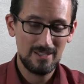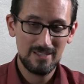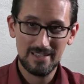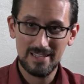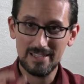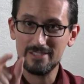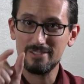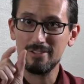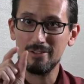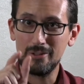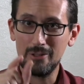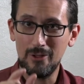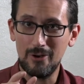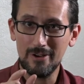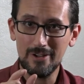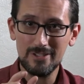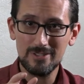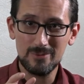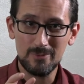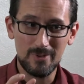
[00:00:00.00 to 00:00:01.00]
That's the
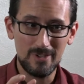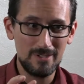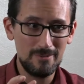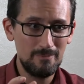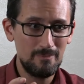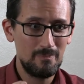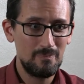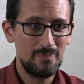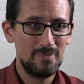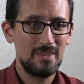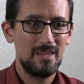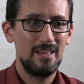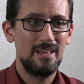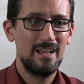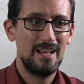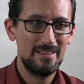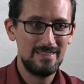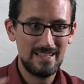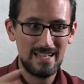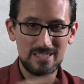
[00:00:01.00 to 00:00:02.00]
longest one,
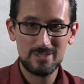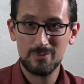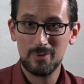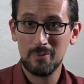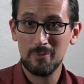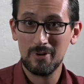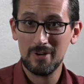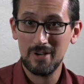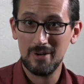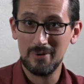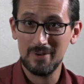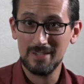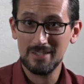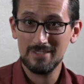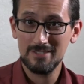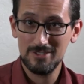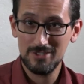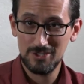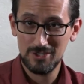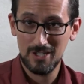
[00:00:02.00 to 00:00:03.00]
and that's where we're going,
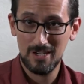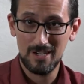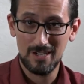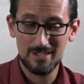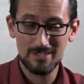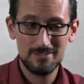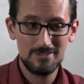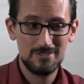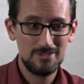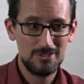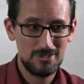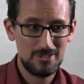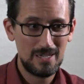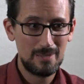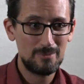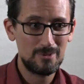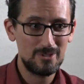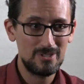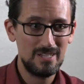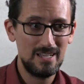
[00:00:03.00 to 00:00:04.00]
John
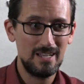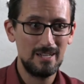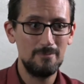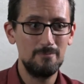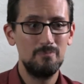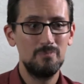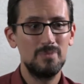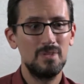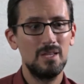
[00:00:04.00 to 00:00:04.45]
chapter 10.